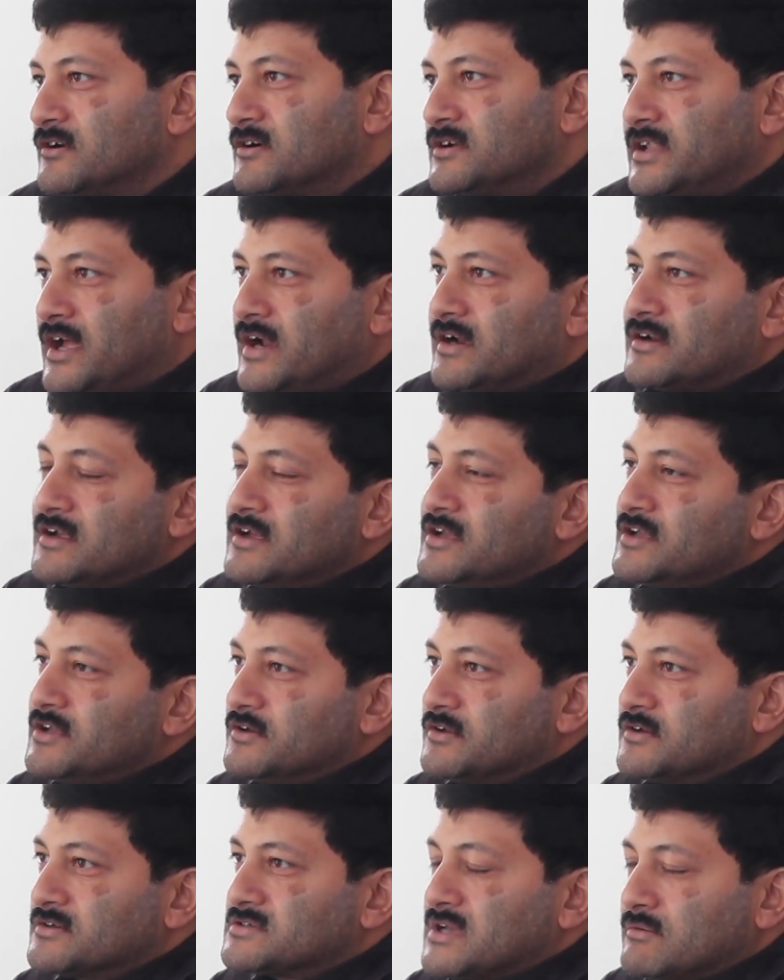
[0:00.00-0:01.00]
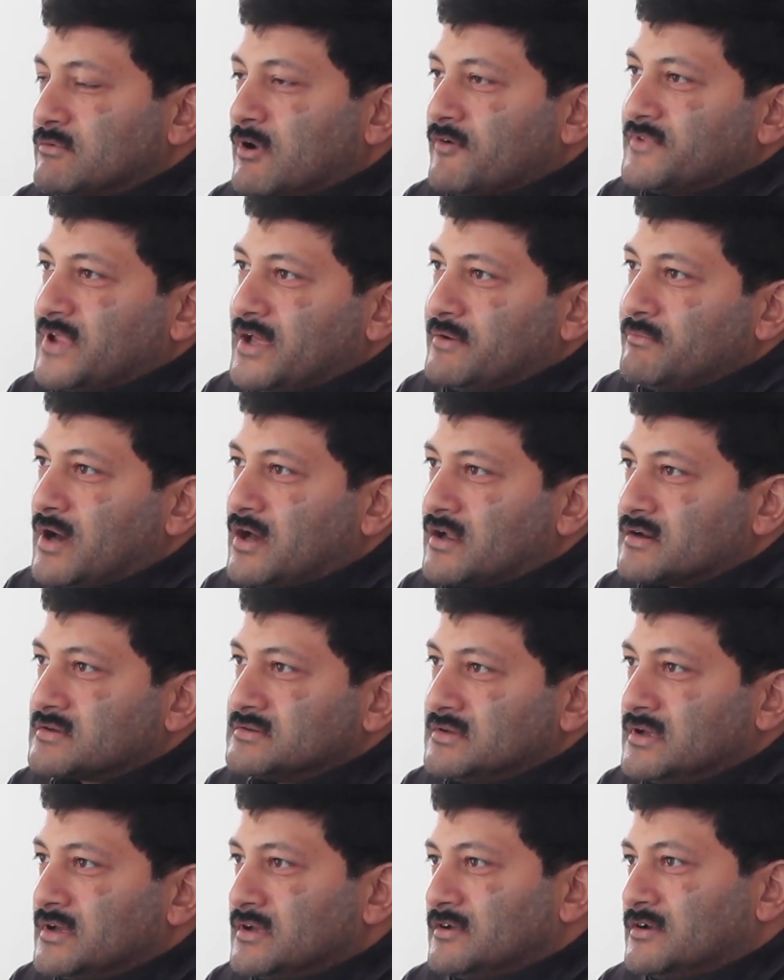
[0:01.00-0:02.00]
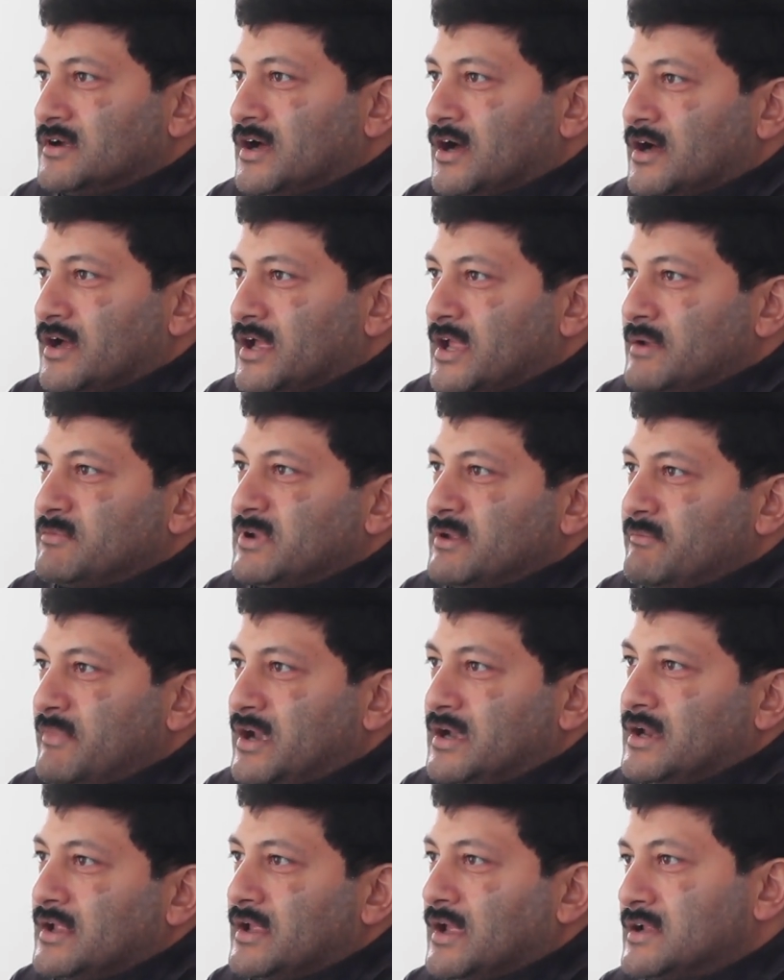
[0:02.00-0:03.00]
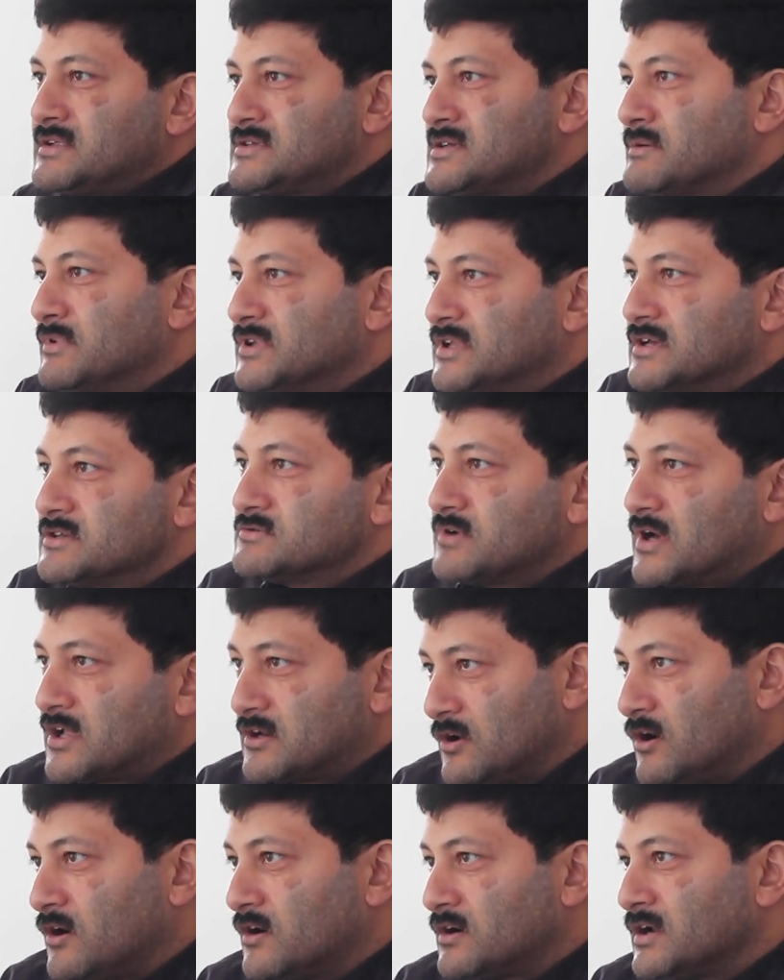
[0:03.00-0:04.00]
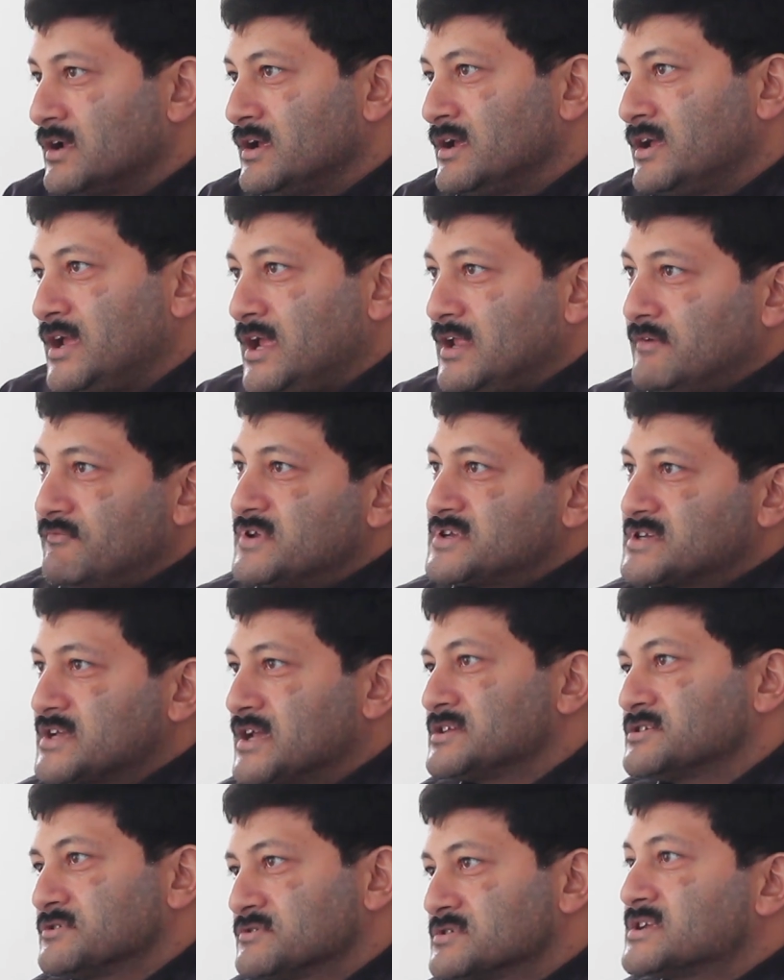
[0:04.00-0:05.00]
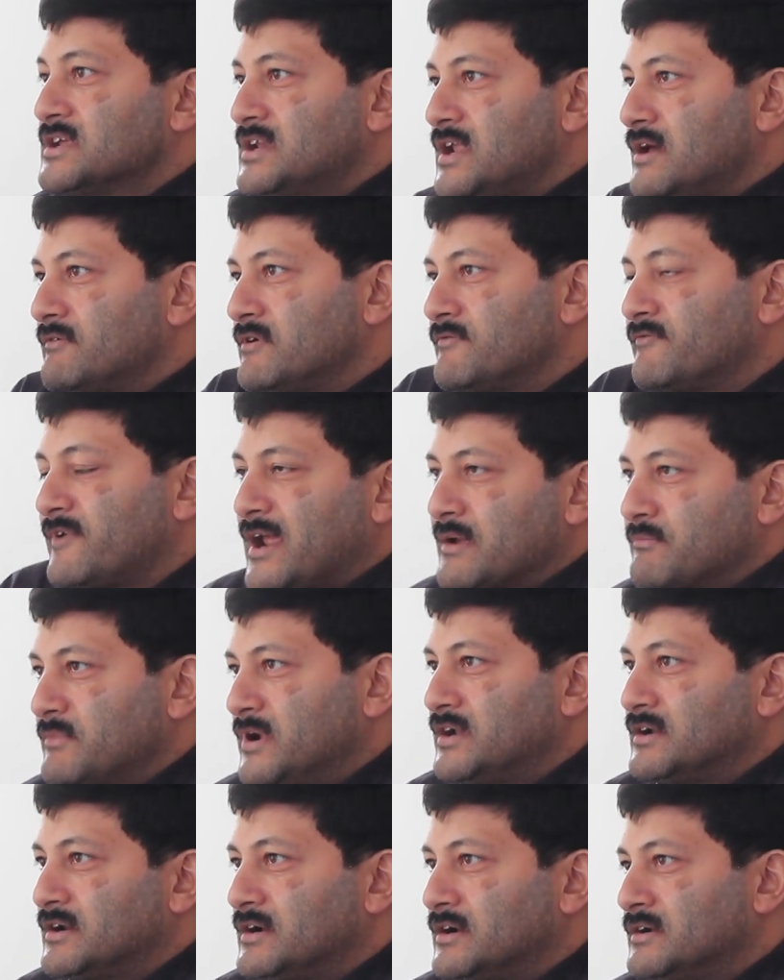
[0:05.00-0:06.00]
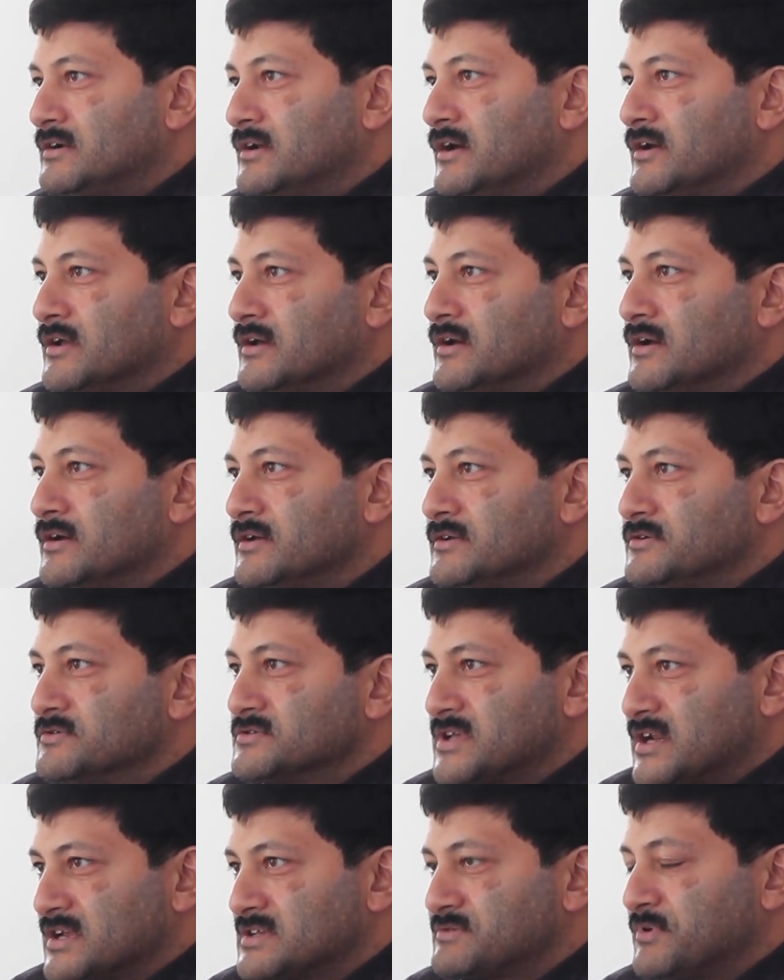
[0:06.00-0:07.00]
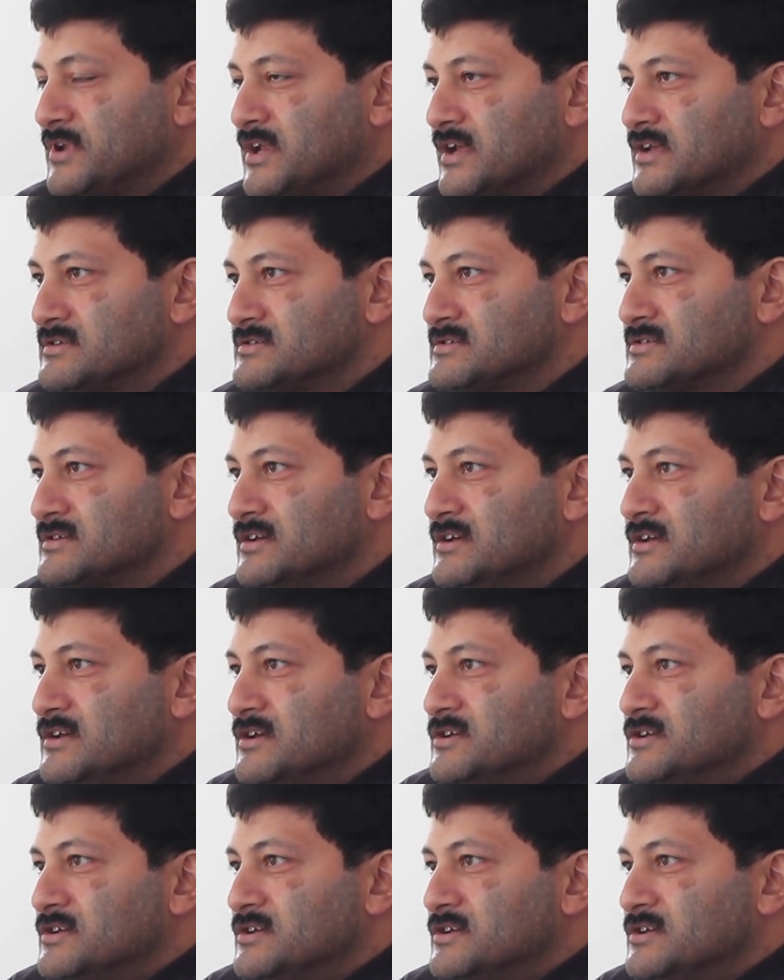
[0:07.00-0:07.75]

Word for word: Not that, some of them are implementing and some others who are not, in which case you still have a fragmented user experience.